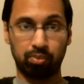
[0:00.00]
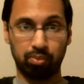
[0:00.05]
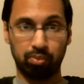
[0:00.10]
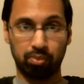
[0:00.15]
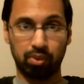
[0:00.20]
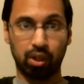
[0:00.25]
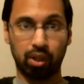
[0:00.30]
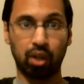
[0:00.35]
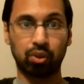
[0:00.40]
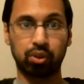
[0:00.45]

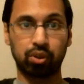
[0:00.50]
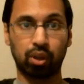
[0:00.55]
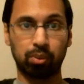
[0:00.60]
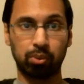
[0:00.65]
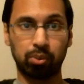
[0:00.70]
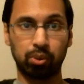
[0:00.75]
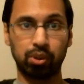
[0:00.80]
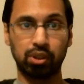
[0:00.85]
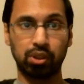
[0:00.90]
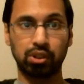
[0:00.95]

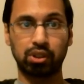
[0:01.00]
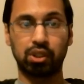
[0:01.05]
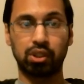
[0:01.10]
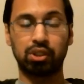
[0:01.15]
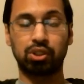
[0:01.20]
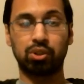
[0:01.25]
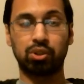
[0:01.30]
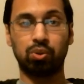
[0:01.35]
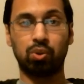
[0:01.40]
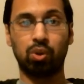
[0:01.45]
al-Dhahabi's
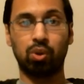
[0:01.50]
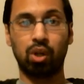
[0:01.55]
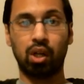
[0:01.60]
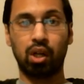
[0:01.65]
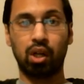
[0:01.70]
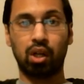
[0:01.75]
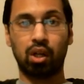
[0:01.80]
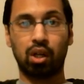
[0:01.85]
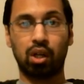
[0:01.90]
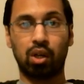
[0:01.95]
issue
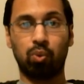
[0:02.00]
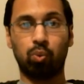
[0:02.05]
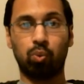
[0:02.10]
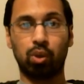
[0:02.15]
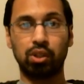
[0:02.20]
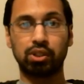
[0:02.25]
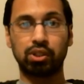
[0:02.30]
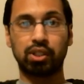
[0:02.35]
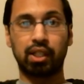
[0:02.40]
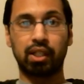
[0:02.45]

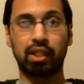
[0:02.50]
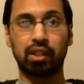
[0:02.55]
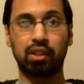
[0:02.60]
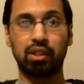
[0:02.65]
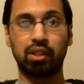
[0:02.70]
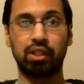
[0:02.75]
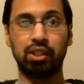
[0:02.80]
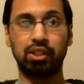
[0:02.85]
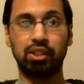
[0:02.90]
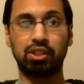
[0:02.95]
was that
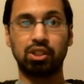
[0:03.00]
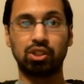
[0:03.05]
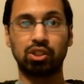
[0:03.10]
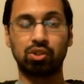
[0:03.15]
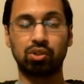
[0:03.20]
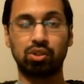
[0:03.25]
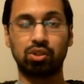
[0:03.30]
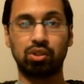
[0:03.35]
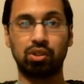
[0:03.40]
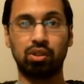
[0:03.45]
he's